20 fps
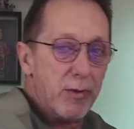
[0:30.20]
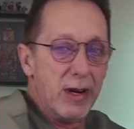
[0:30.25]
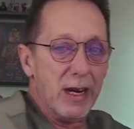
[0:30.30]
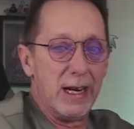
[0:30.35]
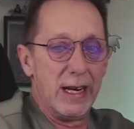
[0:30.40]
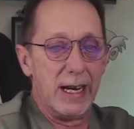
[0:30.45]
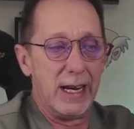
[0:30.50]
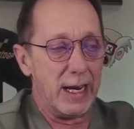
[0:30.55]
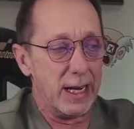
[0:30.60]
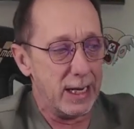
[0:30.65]

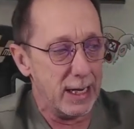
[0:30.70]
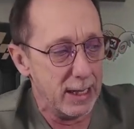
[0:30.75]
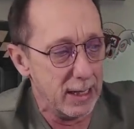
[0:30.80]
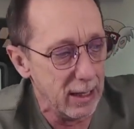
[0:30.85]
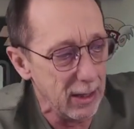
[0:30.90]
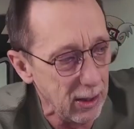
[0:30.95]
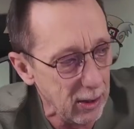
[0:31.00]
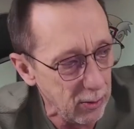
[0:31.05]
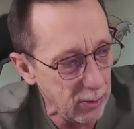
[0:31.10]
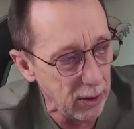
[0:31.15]
Bricklink
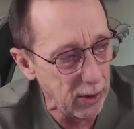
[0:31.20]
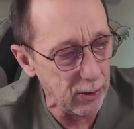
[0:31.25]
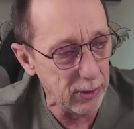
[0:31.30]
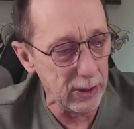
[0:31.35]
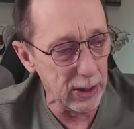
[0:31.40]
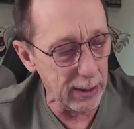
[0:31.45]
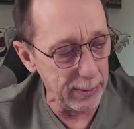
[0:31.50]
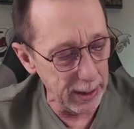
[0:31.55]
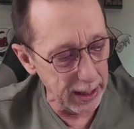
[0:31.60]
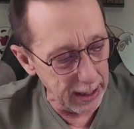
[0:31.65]
a long
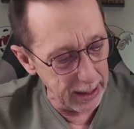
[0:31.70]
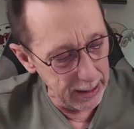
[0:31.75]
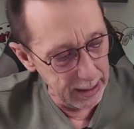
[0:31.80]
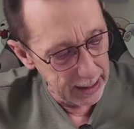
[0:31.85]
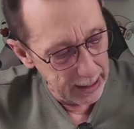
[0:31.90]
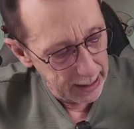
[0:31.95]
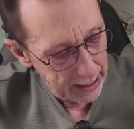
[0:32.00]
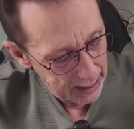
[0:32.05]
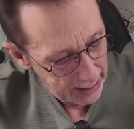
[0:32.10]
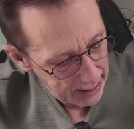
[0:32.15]
time ago.
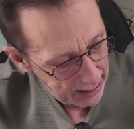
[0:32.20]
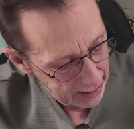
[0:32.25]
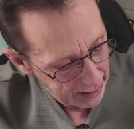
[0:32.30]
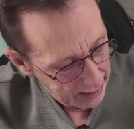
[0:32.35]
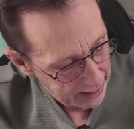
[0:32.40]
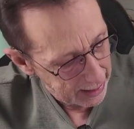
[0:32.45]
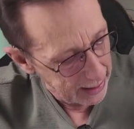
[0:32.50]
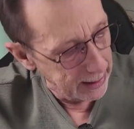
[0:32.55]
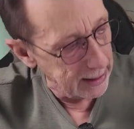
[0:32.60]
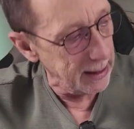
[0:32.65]

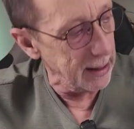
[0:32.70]
Okay,